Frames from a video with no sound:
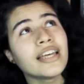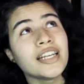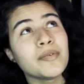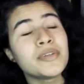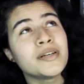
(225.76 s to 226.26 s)
I
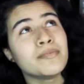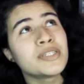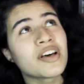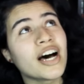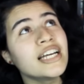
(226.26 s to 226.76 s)
named him
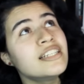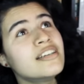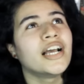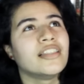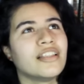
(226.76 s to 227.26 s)

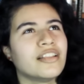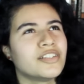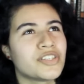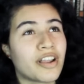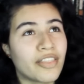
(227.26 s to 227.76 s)
Scott, and then
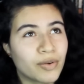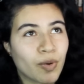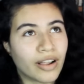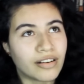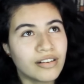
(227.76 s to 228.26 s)
there's another
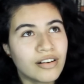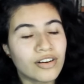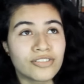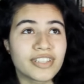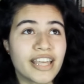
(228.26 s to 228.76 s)
one
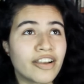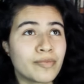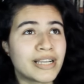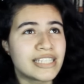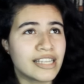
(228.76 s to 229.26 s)
over there
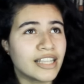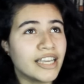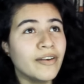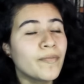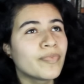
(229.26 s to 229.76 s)
on my
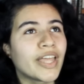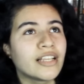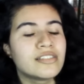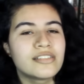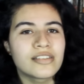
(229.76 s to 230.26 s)
ceiling.
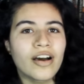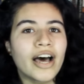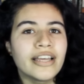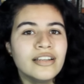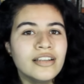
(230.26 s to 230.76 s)
That's
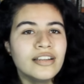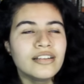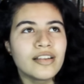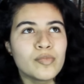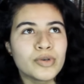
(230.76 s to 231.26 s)
Scott
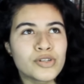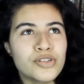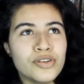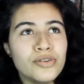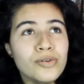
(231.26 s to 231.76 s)
number
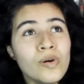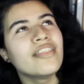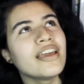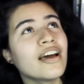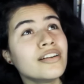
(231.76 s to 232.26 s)
two.
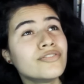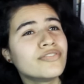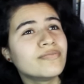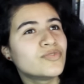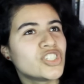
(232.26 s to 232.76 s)
They kind
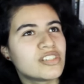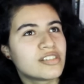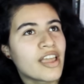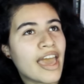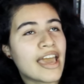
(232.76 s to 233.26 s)
of
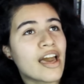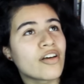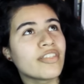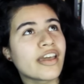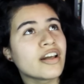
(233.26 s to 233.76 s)
just hang
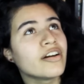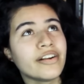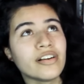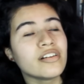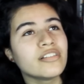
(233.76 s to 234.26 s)
out there,
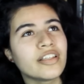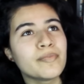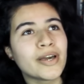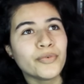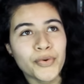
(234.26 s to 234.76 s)
and
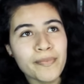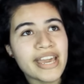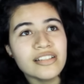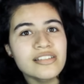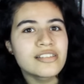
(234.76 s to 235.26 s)
they're my
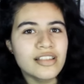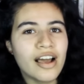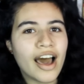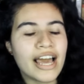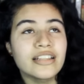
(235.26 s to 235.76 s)
roommates.
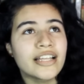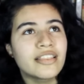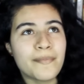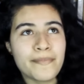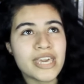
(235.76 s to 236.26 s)
I
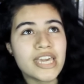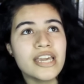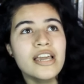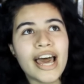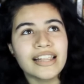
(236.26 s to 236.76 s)
let them
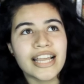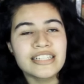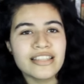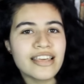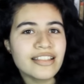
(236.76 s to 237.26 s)
be. I
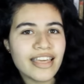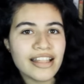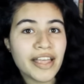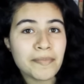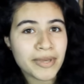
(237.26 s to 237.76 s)
like to think
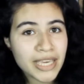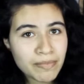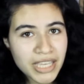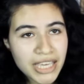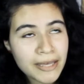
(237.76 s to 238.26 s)
they let me
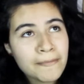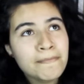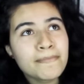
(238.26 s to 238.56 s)
be.